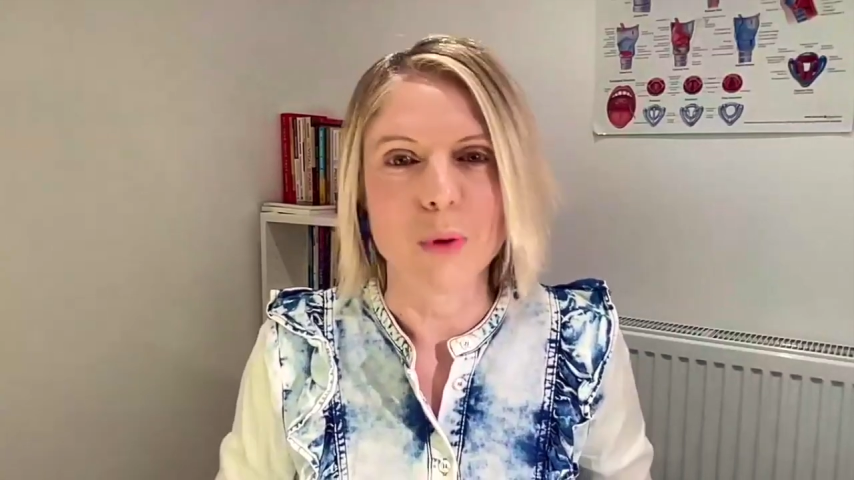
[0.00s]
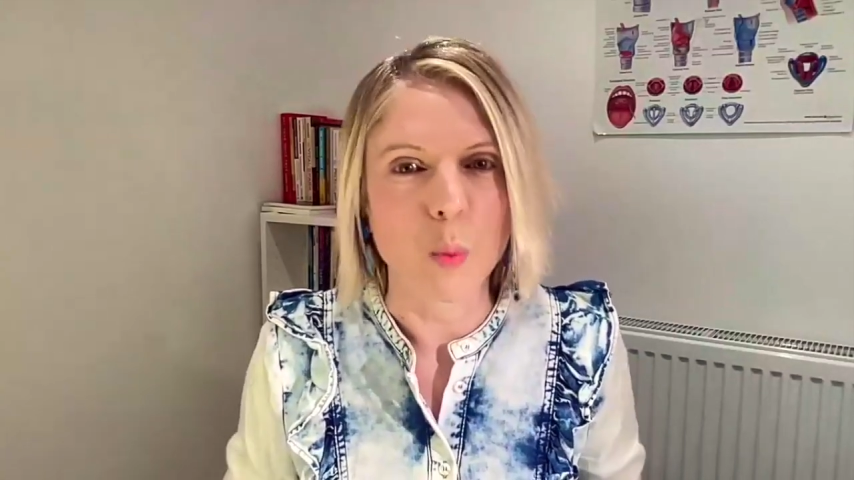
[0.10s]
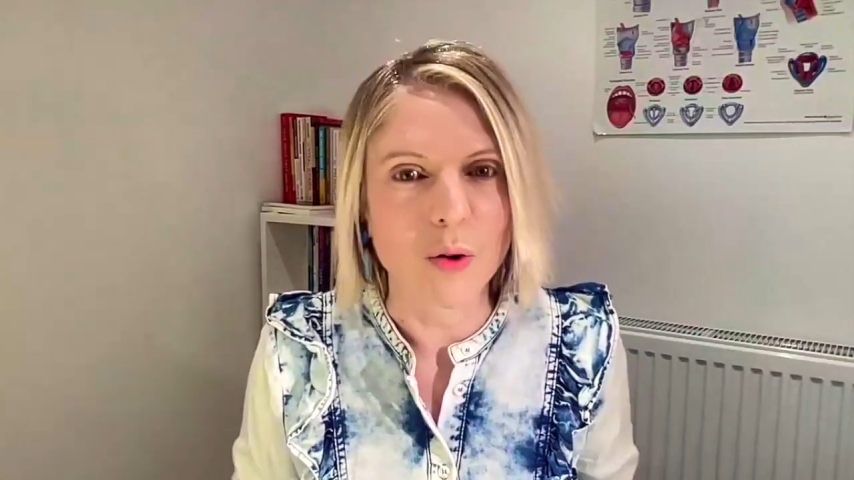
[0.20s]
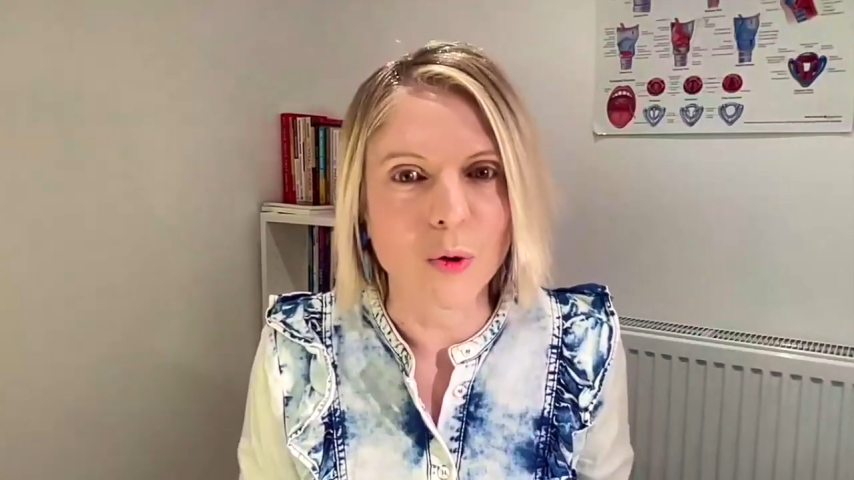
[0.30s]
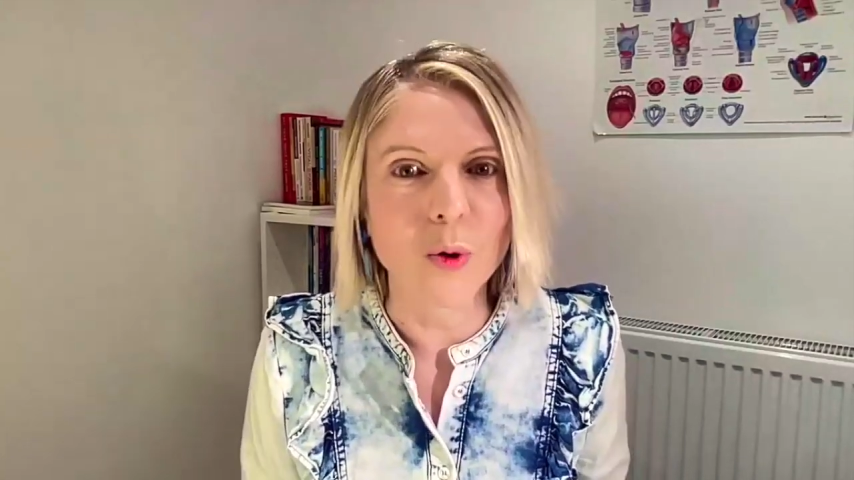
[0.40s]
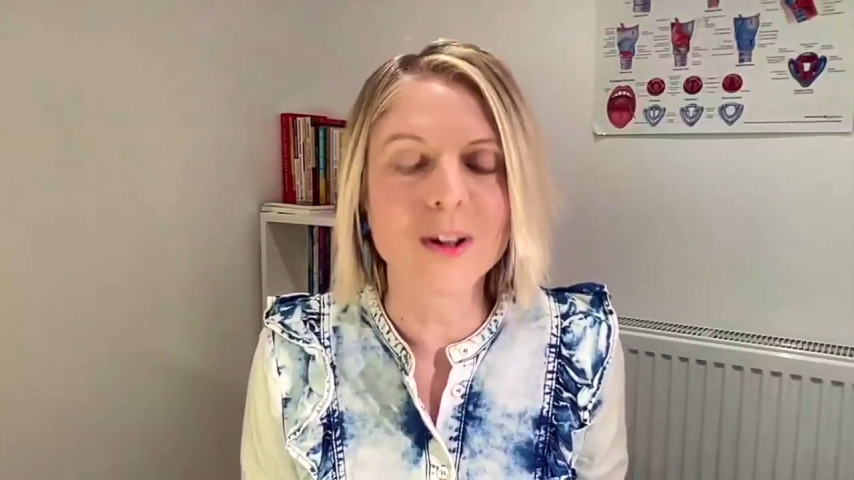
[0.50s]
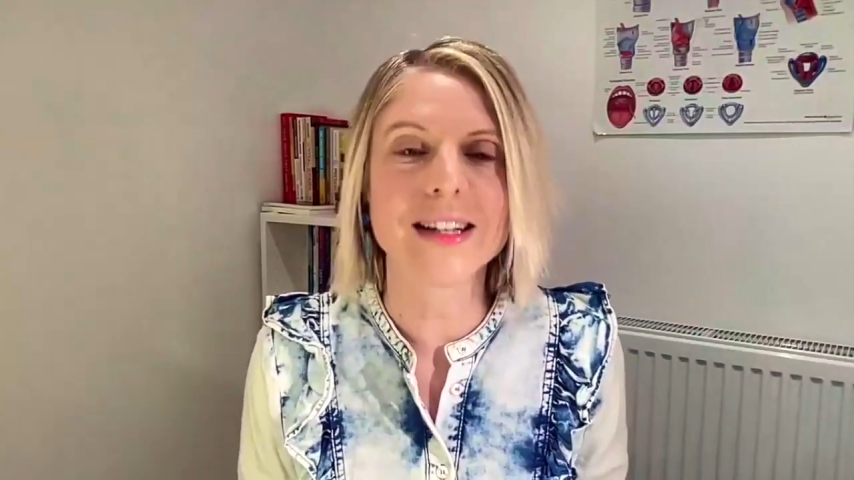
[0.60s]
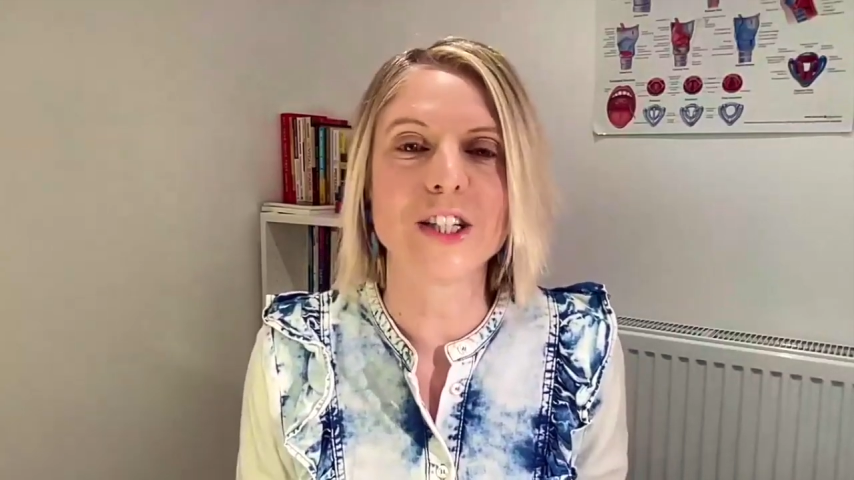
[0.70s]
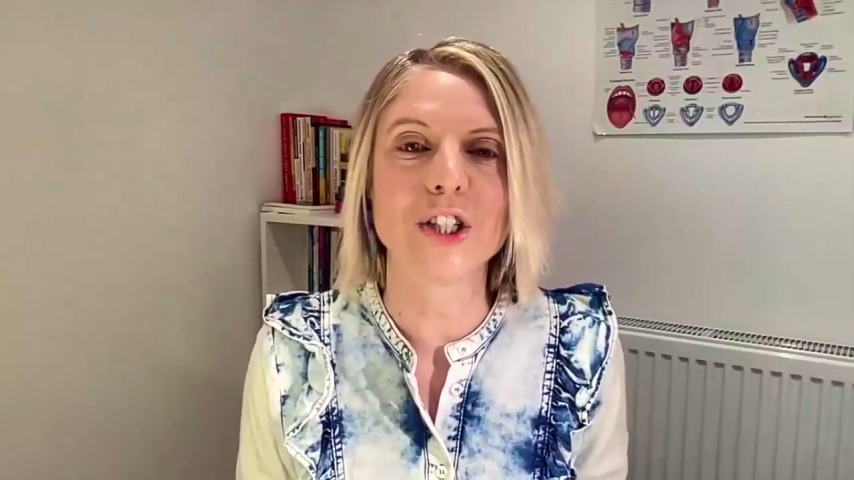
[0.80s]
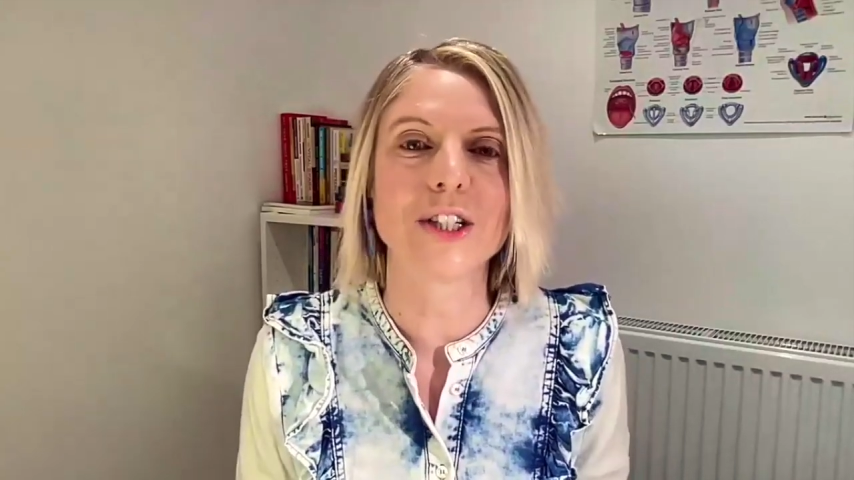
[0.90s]
But we're all
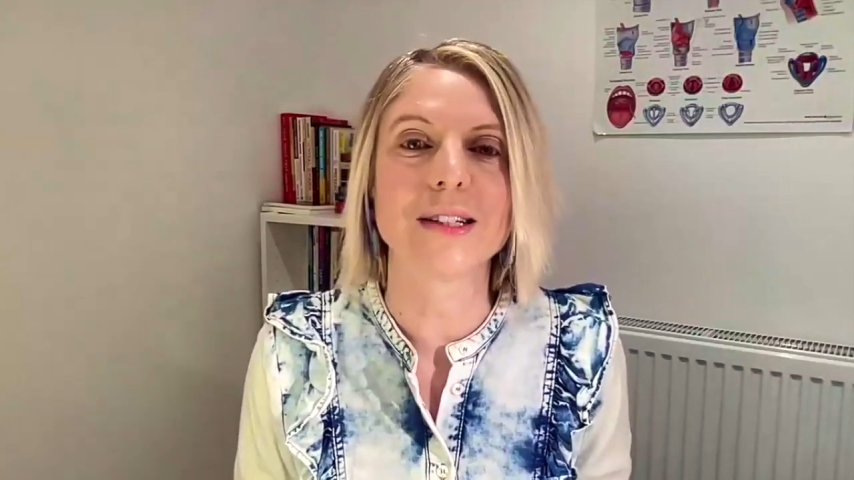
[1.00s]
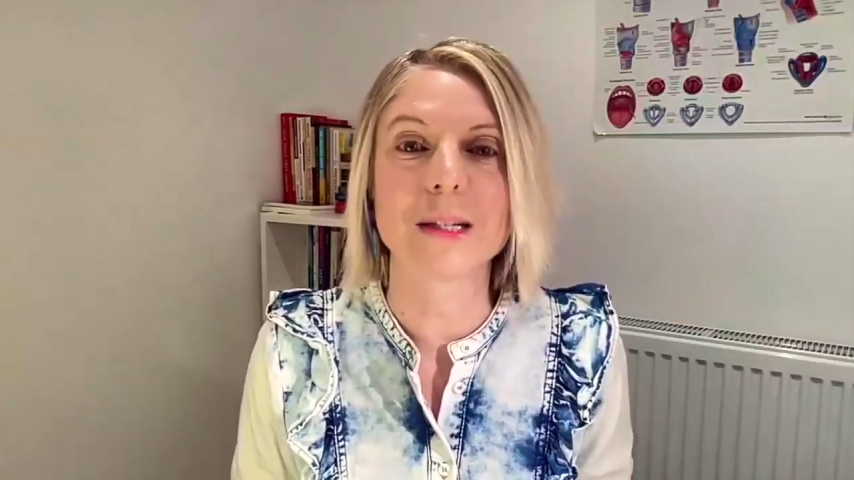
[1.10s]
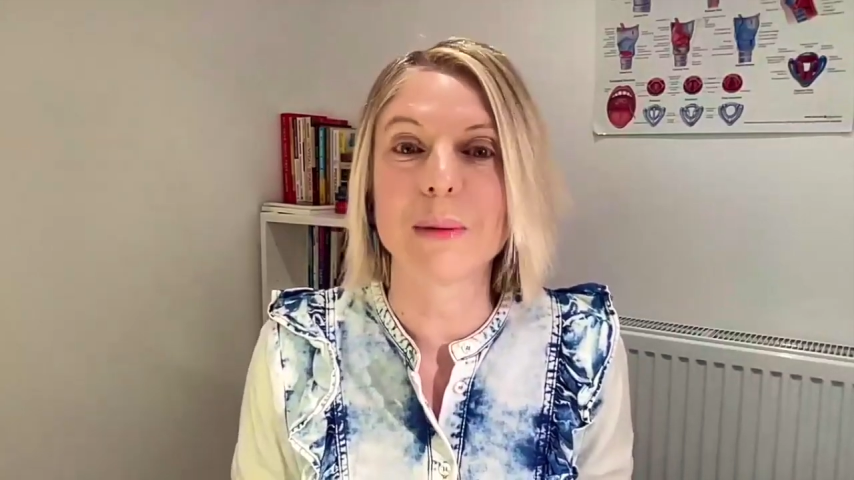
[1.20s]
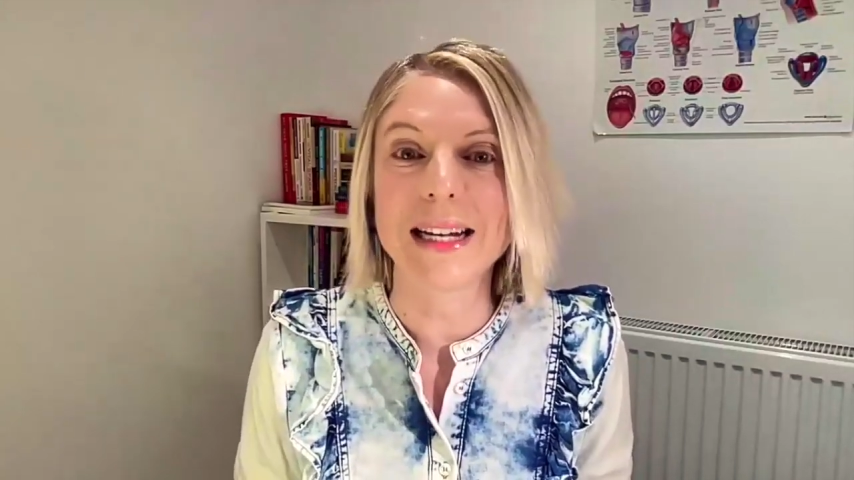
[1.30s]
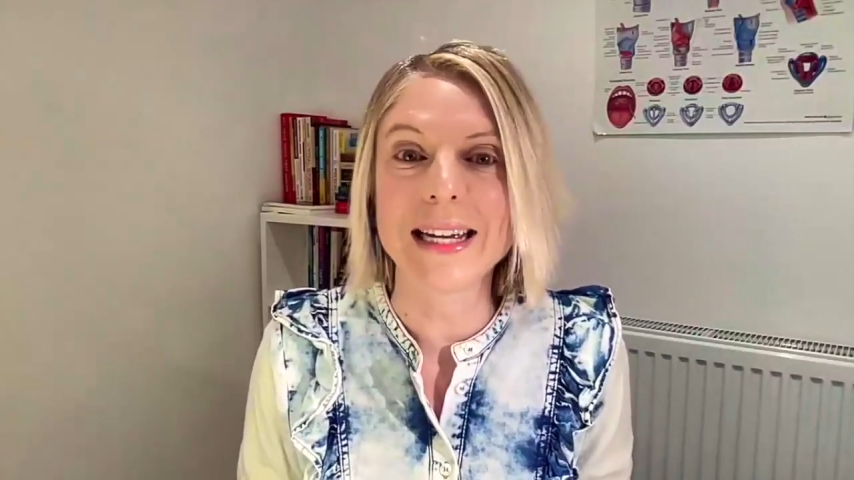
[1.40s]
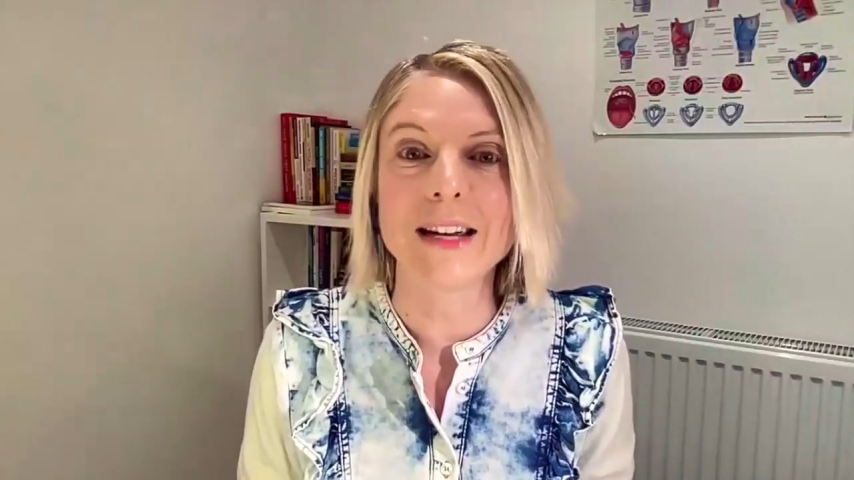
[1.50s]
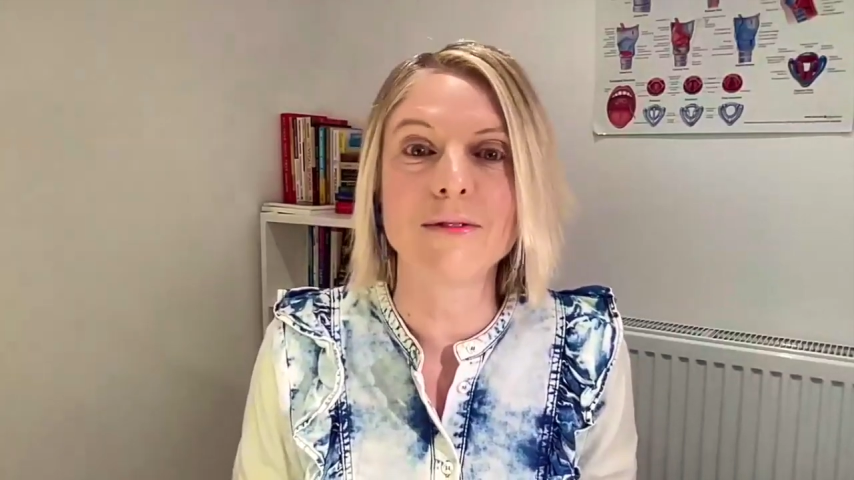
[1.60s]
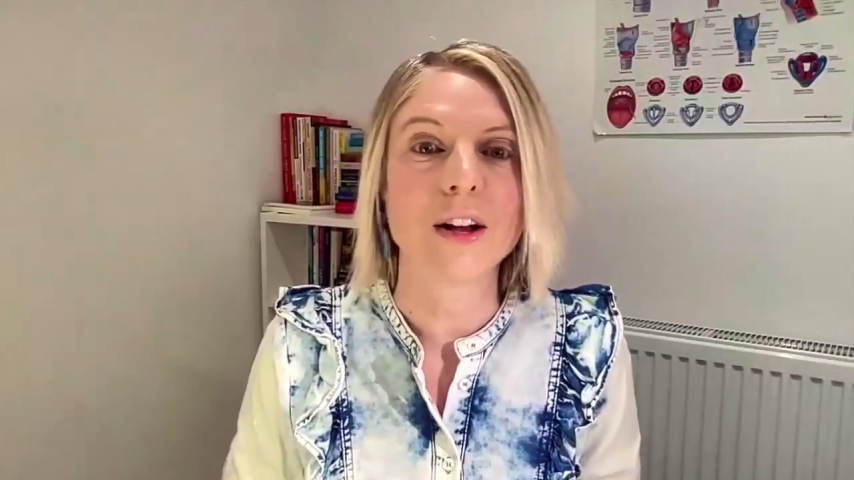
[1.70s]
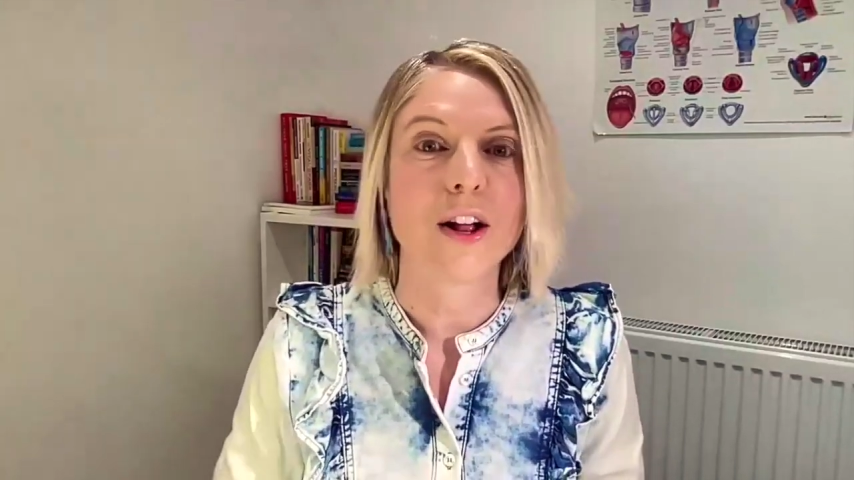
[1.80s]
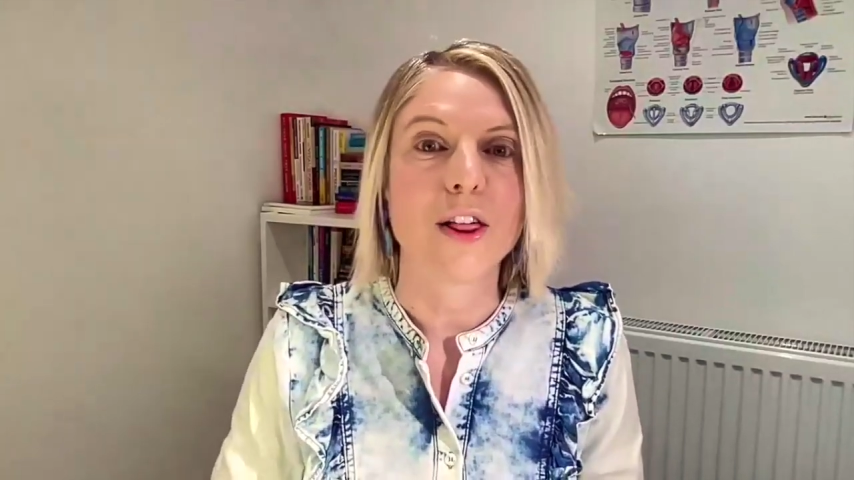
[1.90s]
conditioned to believe